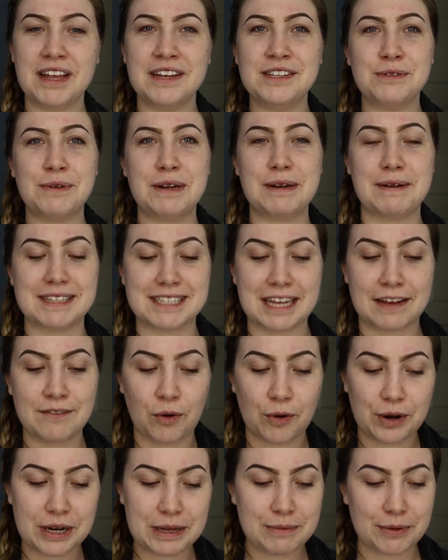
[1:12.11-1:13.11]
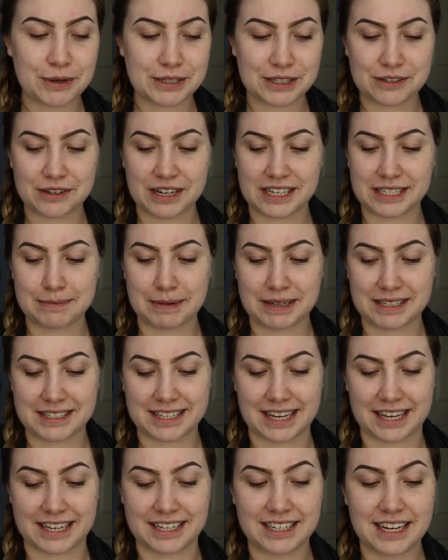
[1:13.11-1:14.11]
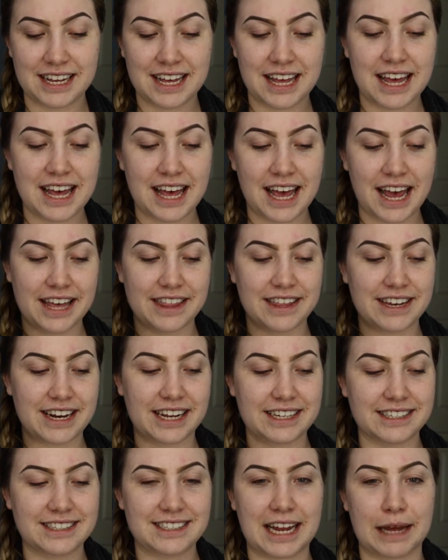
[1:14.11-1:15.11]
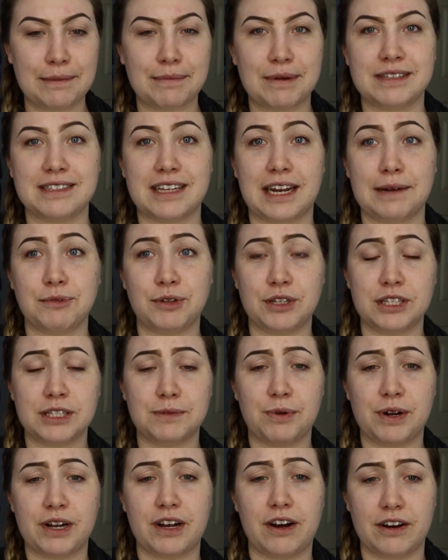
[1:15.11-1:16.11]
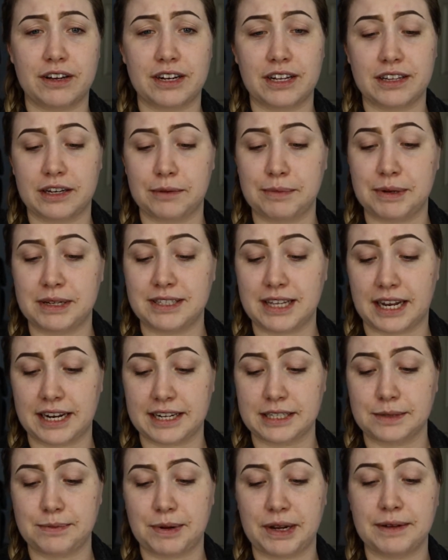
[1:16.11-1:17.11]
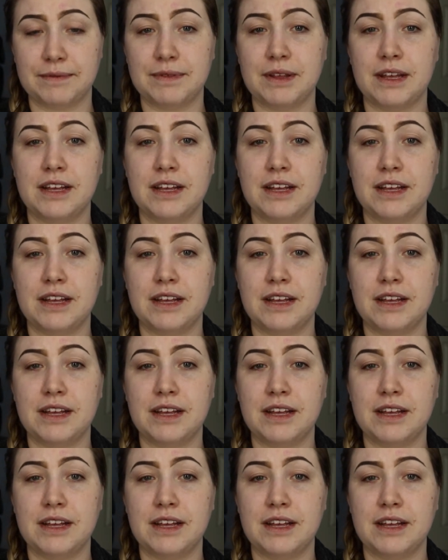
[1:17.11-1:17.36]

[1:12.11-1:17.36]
So anyways, I've already moisturized my skin, and the next step is that I'm going to spray on a little bit of setting spray.